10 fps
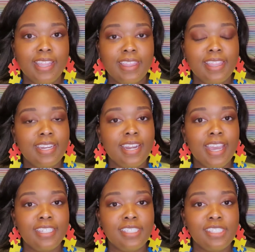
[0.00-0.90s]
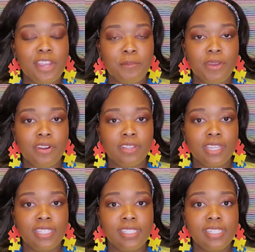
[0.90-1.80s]
The next shape on our
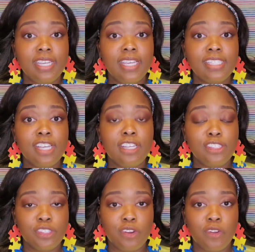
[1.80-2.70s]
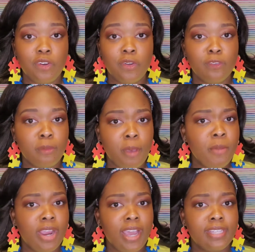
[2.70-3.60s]
list is a circle. Remember
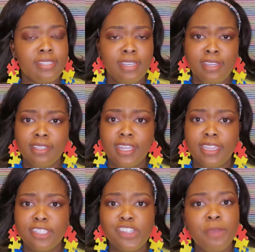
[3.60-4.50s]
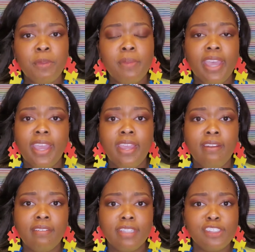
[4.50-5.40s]
guys, like the shape of my
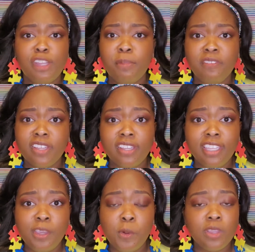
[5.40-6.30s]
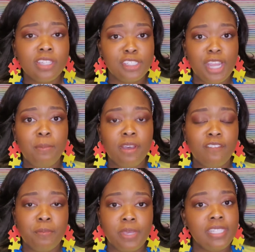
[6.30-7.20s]
head, the shape of a cookie, or the shape of a
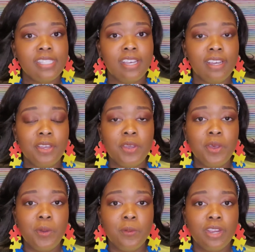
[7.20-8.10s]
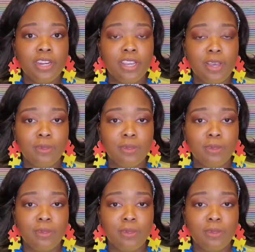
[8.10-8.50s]
pizza. We're gonna go